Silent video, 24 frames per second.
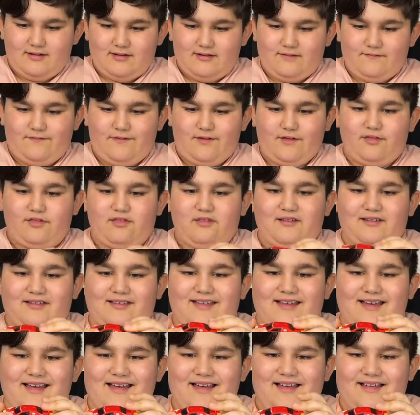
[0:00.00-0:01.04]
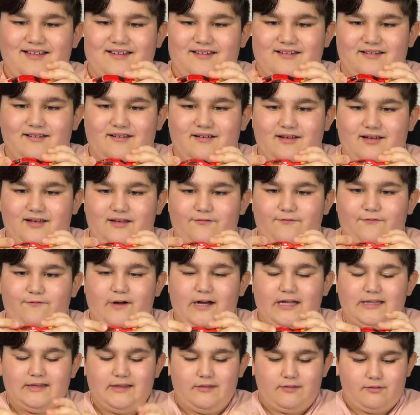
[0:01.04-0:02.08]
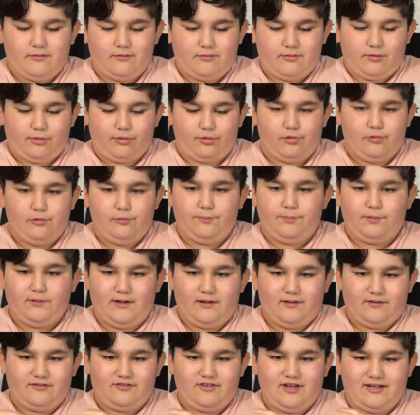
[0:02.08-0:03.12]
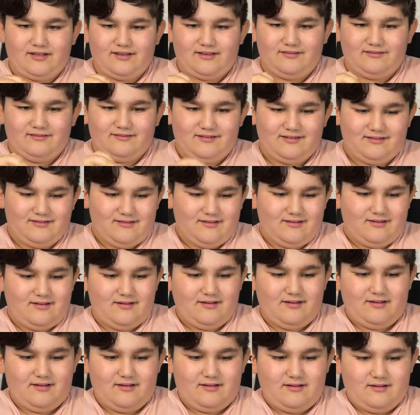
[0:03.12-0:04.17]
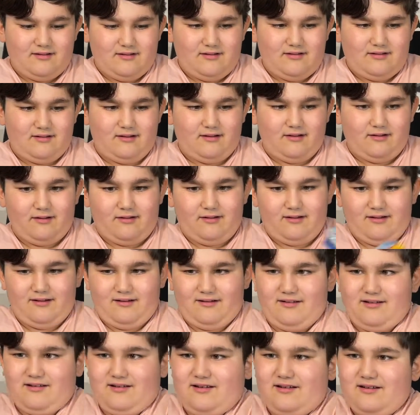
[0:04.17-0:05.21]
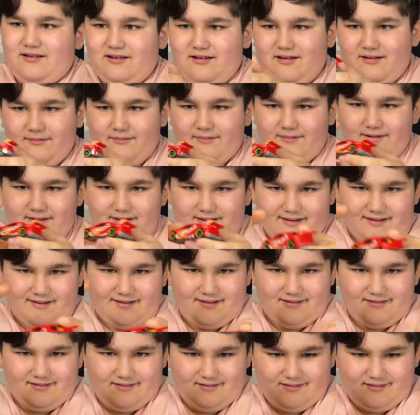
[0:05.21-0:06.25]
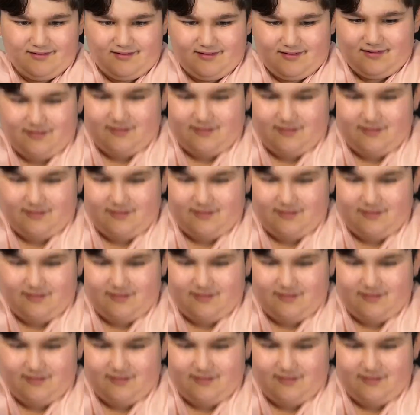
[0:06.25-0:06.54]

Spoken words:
This again. I thought this was a Supra. Check the... Oh, come on. Look,